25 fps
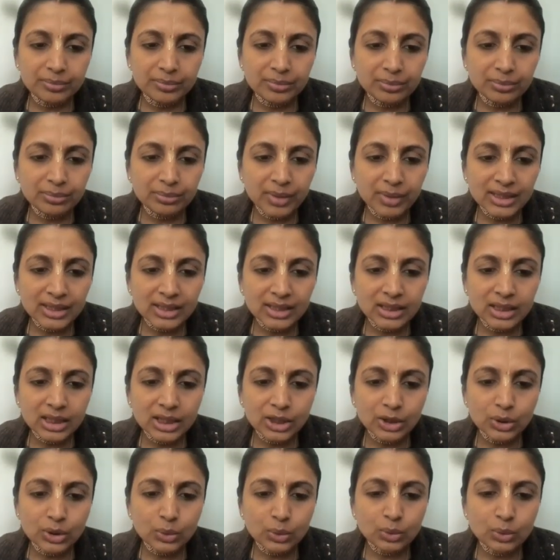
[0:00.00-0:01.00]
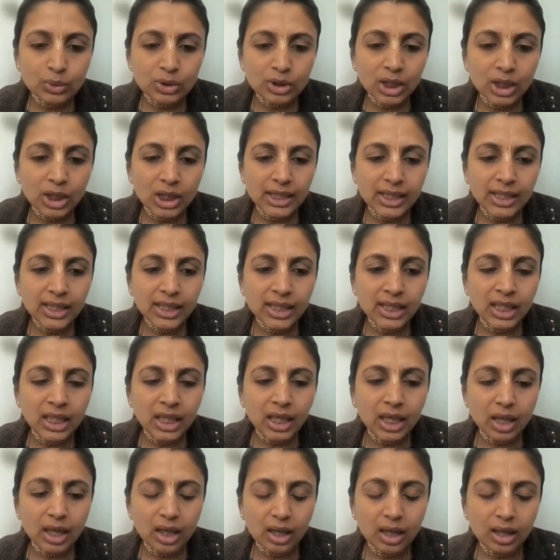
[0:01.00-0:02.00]
Mataji, usually
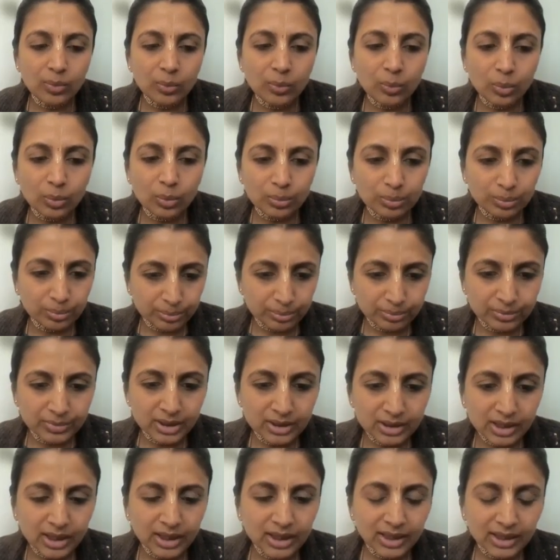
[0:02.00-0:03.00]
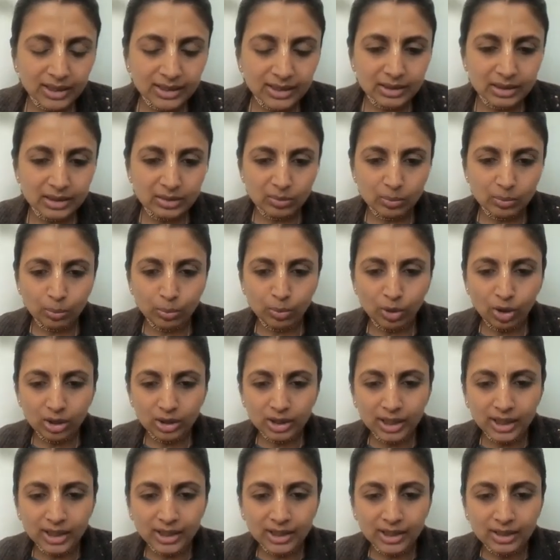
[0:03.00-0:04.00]
the thing is
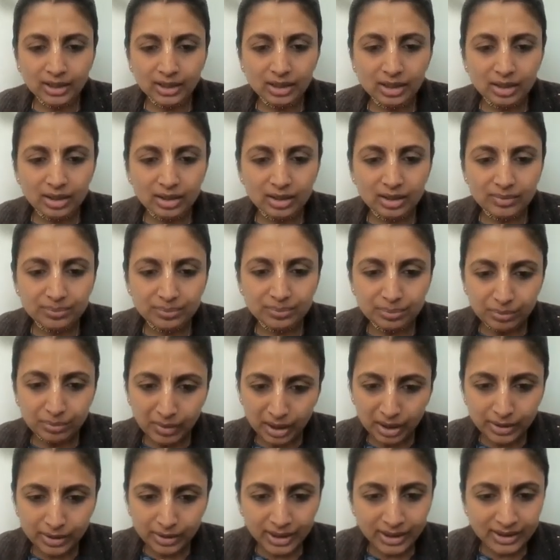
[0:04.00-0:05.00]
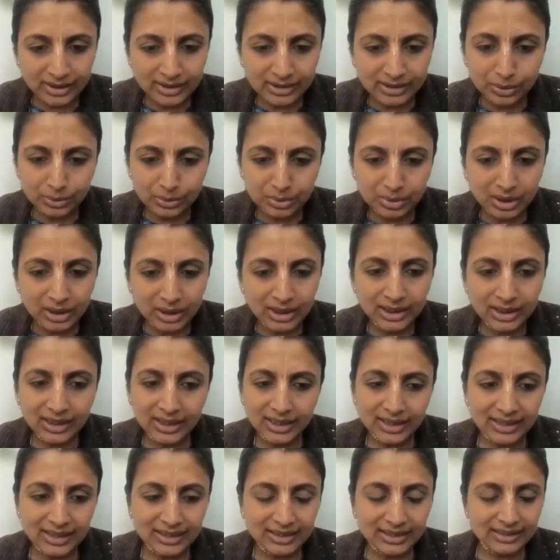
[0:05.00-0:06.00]
morning is
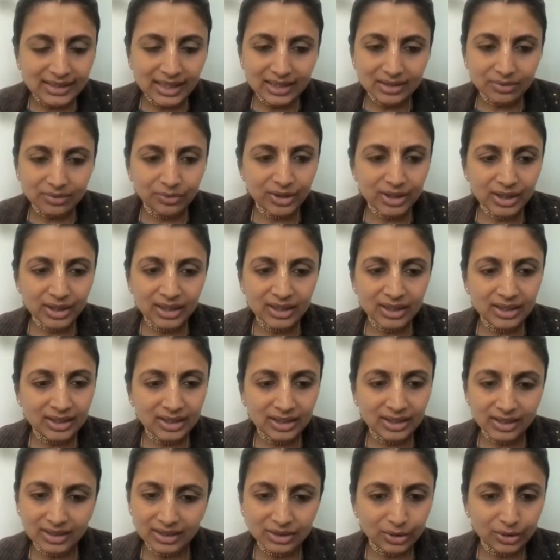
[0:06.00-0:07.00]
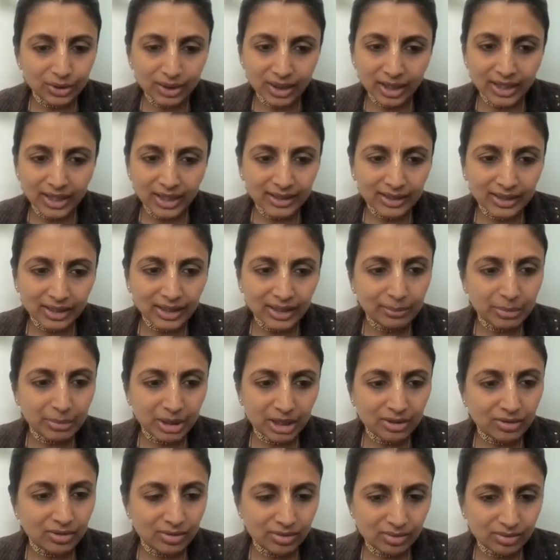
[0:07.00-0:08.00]
usually Sattvic. You're right. I
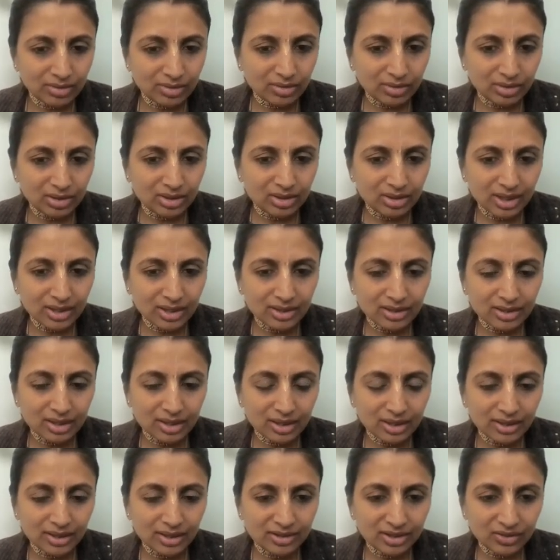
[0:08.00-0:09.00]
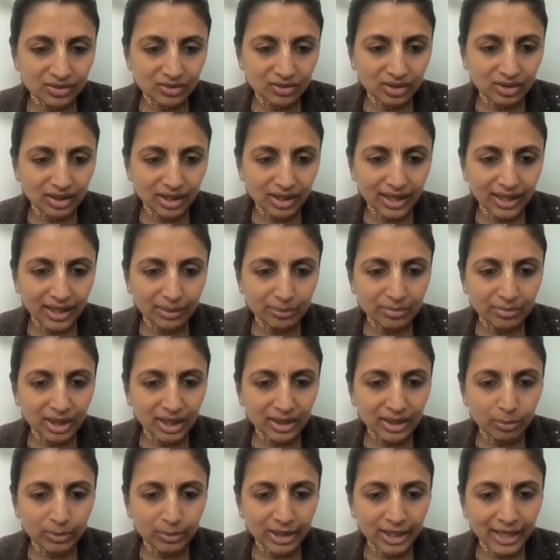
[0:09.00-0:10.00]
mean, just the time
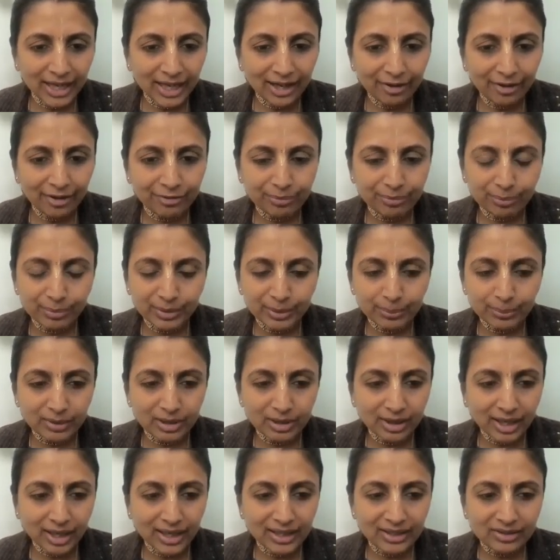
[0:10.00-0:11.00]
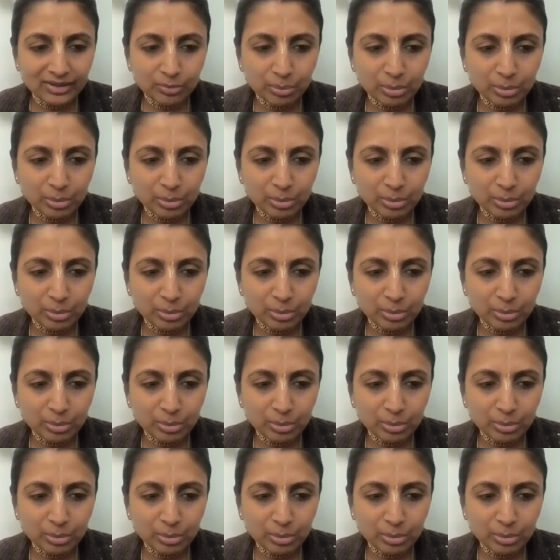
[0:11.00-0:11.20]
that we have, people rise